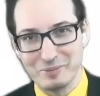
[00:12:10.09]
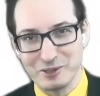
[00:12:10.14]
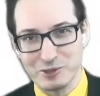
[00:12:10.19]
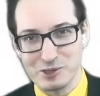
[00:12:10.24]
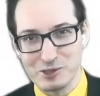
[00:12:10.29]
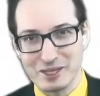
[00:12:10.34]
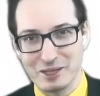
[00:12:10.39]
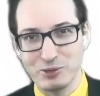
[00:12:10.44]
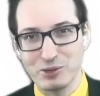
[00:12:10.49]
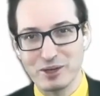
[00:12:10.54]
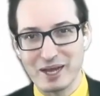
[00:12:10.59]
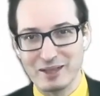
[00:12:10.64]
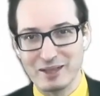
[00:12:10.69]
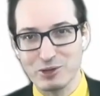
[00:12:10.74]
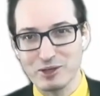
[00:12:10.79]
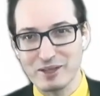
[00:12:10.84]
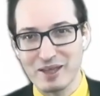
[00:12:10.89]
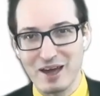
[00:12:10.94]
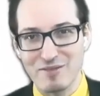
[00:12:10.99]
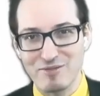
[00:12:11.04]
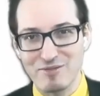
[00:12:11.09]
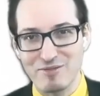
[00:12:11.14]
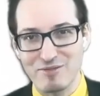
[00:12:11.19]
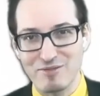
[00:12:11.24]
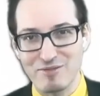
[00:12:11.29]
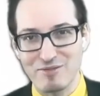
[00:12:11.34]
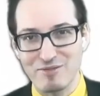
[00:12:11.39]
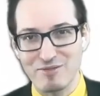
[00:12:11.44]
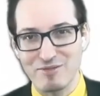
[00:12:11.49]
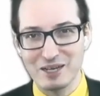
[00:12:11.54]
Because then you cannot have
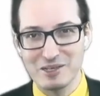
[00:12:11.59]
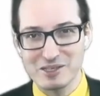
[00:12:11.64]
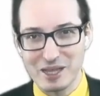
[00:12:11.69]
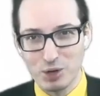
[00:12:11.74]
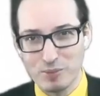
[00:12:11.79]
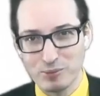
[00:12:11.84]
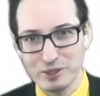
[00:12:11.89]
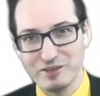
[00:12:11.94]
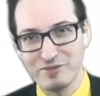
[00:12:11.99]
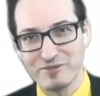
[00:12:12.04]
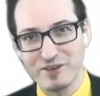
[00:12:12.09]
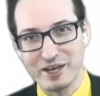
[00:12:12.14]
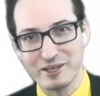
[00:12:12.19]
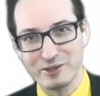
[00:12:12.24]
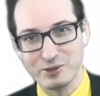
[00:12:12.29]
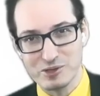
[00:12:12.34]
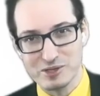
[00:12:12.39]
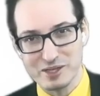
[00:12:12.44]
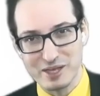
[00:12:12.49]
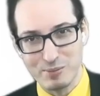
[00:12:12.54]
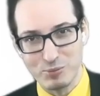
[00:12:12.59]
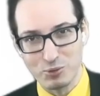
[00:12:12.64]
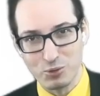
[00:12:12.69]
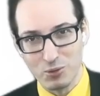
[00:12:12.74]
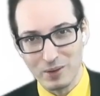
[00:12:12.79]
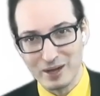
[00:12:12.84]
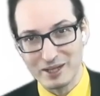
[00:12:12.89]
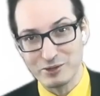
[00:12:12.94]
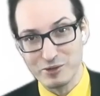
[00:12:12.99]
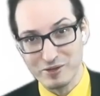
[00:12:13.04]
Alice and Bob modifying the
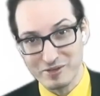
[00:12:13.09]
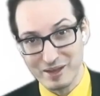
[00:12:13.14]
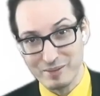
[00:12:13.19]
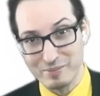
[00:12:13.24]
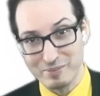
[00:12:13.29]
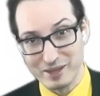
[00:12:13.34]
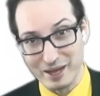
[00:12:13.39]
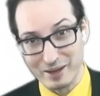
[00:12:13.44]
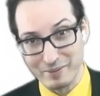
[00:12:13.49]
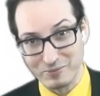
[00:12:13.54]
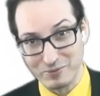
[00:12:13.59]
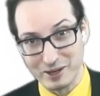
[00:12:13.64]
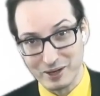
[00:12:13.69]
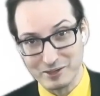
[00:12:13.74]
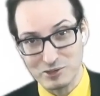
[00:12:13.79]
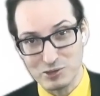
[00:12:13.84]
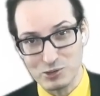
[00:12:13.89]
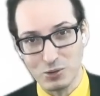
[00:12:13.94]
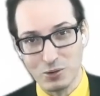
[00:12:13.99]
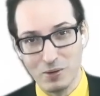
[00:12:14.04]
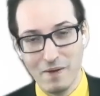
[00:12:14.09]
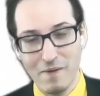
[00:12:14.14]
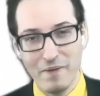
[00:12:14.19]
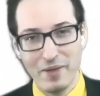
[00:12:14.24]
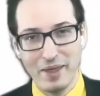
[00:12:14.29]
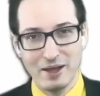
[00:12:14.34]
same row at the same time, right? So